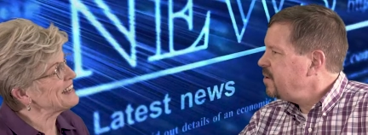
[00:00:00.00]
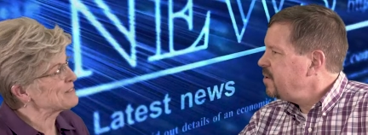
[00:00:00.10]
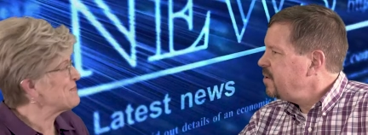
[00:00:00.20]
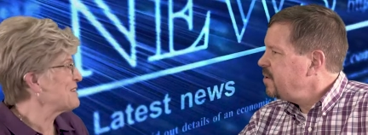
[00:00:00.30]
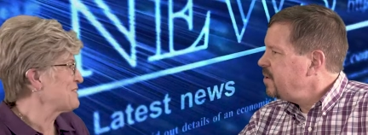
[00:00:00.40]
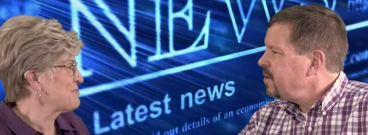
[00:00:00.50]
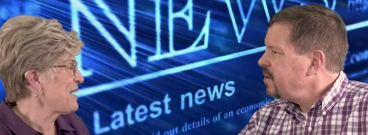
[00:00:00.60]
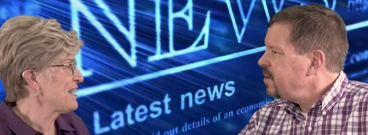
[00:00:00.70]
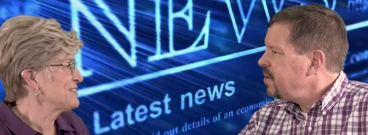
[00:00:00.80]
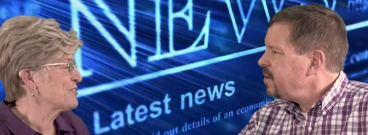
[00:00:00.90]
Speaker 1: has been in the
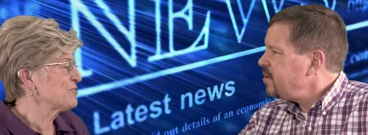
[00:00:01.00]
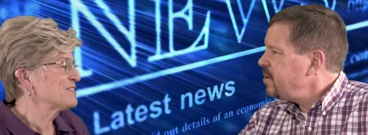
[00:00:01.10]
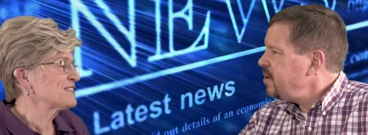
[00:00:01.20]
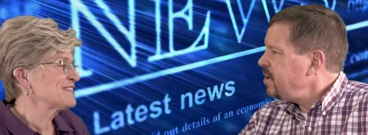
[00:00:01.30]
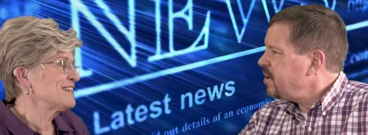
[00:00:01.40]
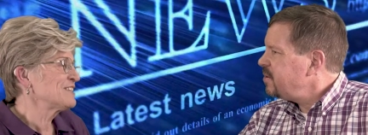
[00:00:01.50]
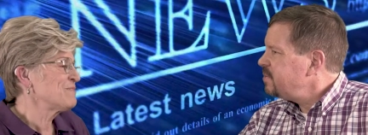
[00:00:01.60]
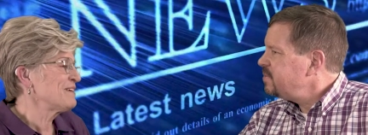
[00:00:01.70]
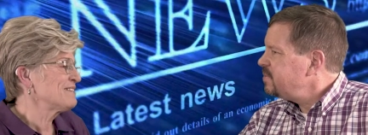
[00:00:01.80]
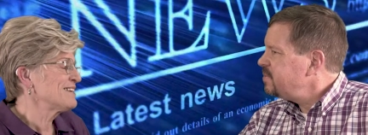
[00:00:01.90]
past. So it's yeah. it's
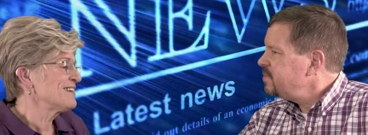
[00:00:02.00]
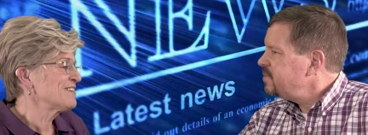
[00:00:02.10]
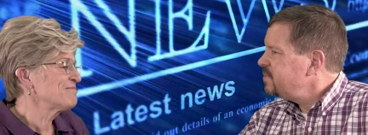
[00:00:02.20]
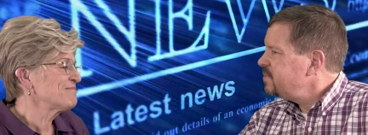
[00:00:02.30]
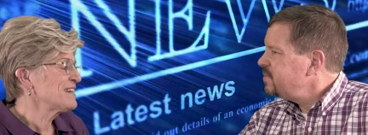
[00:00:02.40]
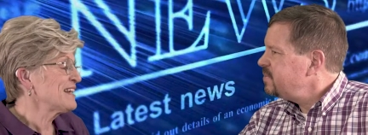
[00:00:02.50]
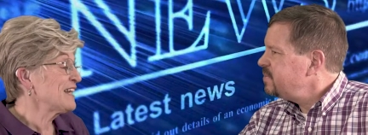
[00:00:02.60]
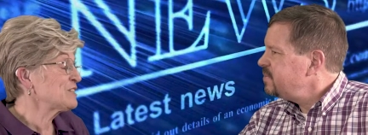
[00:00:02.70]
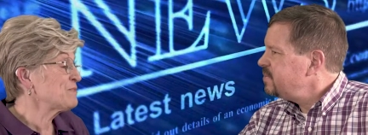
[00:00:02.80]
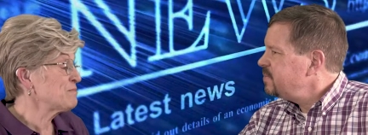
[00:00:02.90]
been um,
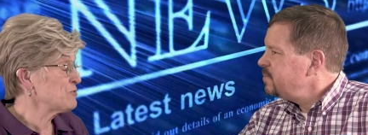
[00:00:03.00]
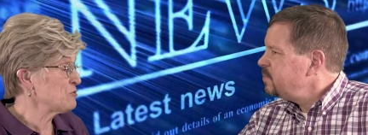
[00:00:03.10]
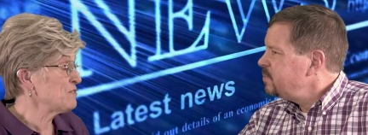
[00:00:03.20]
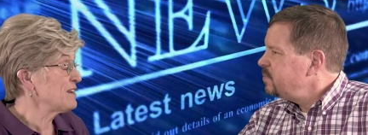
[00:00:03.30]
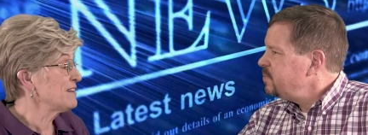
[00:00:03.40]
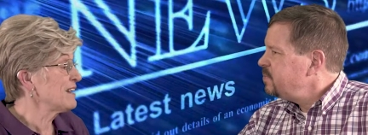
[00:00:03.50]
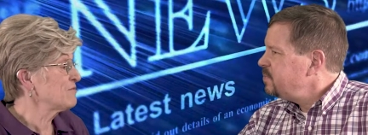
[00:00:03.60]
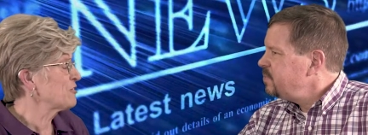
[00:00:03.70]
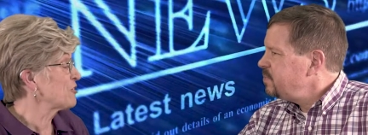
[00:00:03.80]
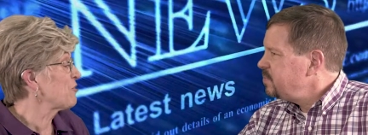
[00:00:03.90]
it's been moving. I'm
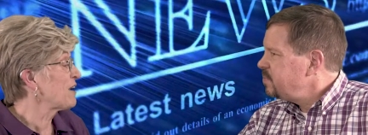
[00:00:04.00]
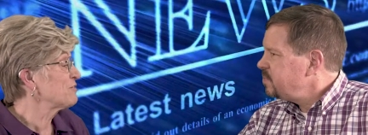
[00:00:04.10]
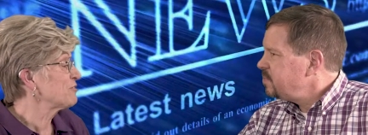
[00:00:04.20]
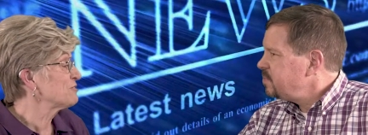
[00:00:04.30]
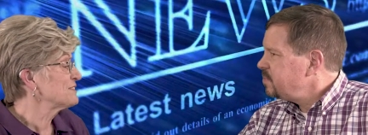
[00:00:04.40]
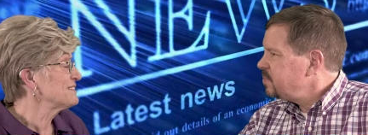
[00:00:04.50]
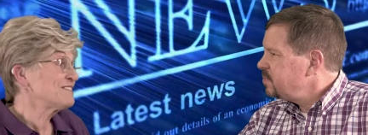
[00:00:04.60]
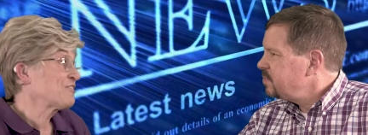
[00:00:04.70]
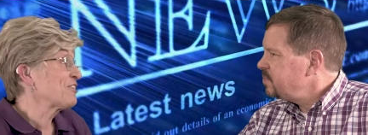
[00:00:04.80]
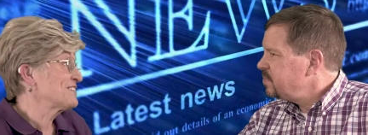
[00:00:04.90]
very grateful. It's
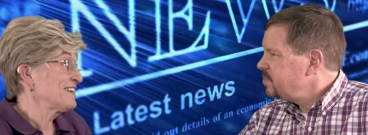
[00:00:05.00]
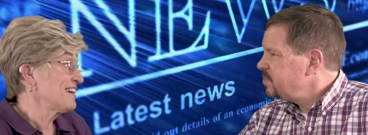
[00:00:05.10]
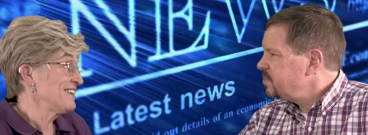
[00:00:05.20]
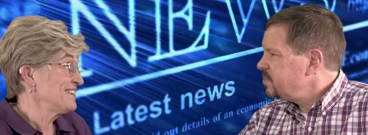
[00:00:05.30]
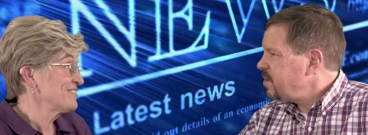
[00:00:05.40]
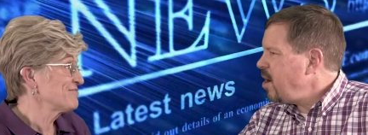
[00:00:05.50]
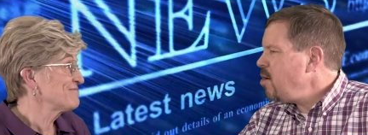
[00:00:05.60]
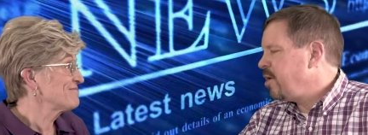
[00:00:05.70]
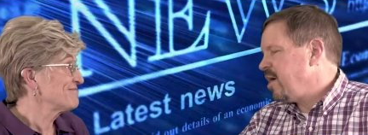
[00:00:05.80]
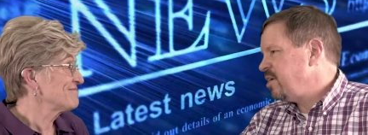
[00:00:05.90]
very exciting.
Speaker 2: Oh
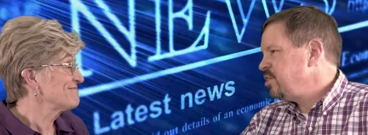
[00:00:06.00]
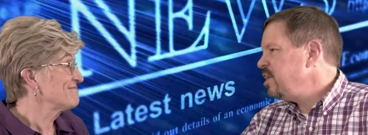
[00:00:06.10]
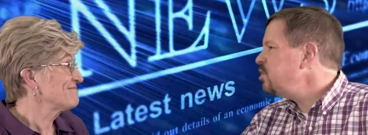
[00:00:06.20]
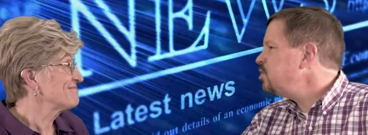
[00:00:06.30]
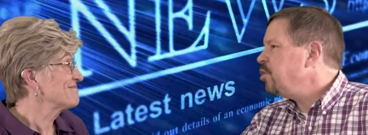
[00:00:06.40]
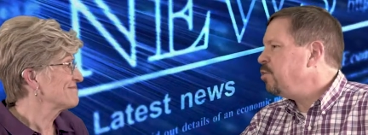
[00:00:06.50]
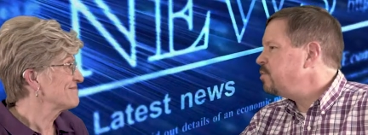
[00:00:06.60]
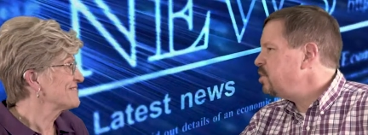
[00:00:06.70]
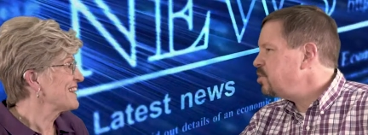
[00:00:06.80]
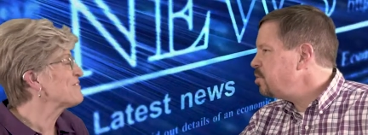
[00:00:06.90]
gosh, and it
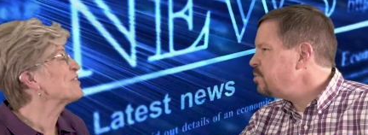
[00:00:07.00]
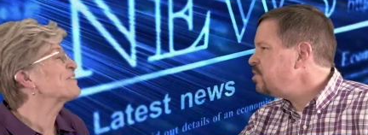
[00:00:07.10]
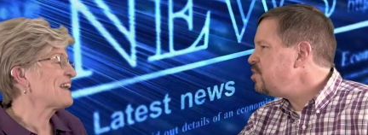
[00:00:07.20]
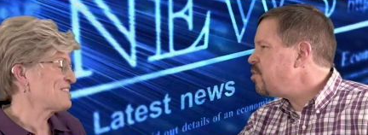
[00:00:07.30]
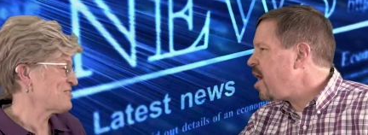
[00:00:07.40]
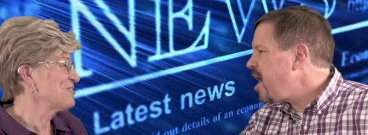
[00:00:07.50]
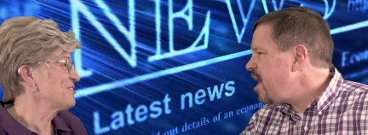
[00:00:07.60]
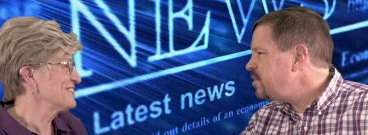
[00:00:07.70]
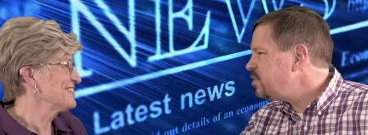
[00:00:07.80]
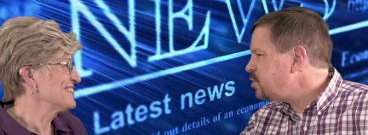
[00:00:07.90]
shows. It shows well, in your you.
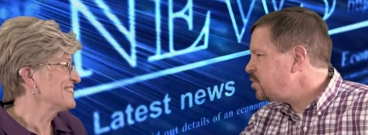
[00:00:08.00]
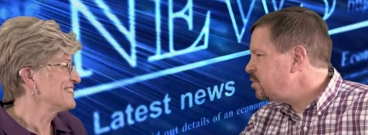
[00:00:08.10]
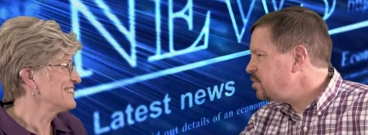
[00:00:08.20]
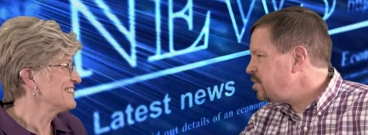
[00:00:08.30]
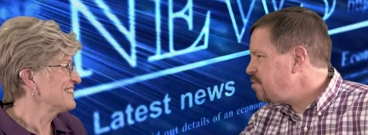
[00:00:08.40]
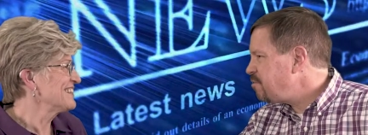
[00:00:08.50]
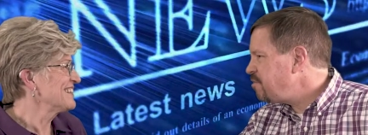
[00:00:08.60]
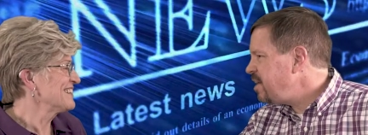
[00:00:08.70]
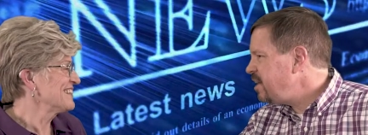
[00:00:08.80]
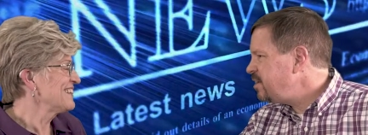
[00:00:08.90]
eyes. It shows on your
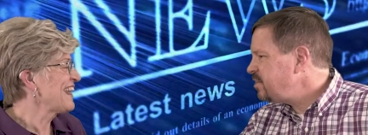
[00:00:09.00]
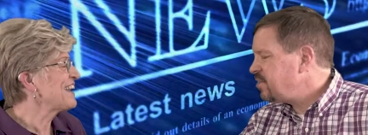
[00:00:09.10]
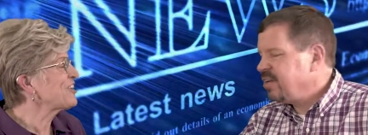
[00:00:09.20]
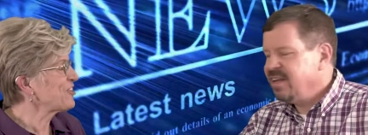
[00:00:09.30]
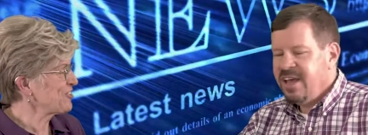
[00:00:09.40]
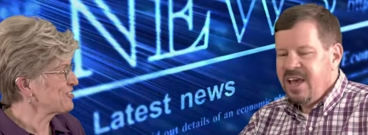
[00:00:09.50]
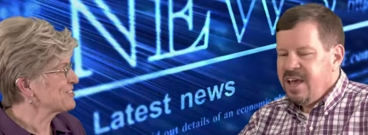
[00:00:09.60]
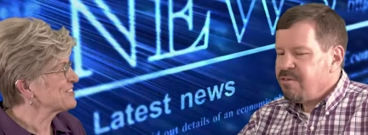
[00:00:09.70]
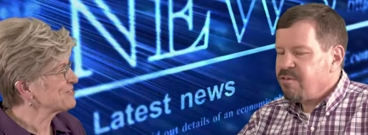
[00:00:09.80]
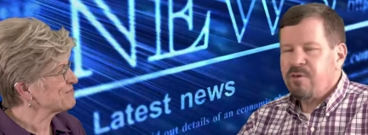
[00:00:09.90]
face. Thank and you.
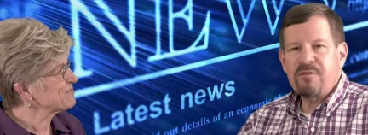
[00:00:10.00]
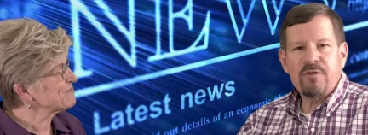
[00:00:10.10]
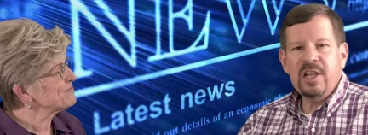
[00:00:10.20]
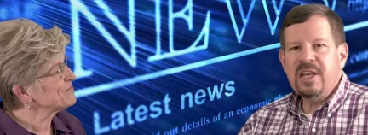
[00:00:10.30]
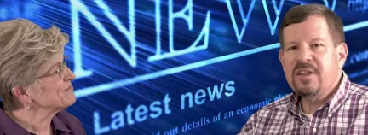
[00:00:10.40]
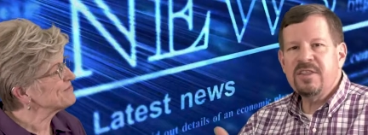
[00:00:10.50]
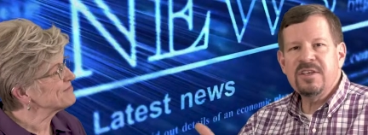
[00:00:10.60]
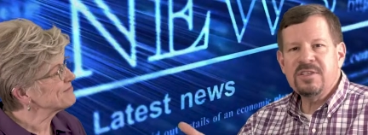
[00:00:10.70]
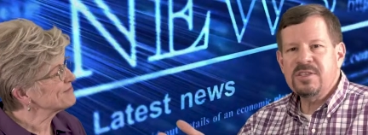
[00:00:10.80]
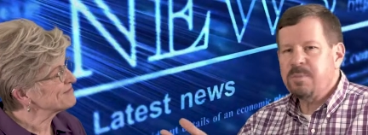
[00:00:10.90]
for for Linda,
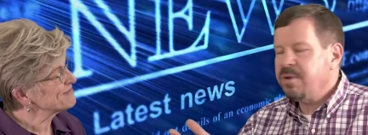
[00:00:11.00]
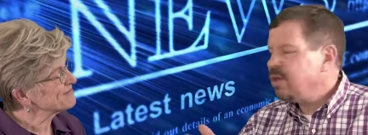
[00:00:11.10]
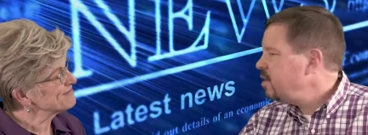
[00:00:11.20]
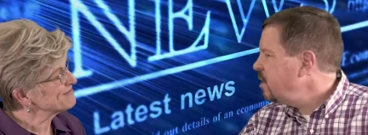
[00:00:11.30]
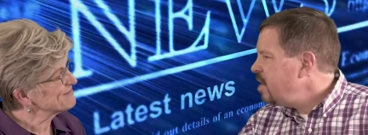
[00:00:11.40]
this has been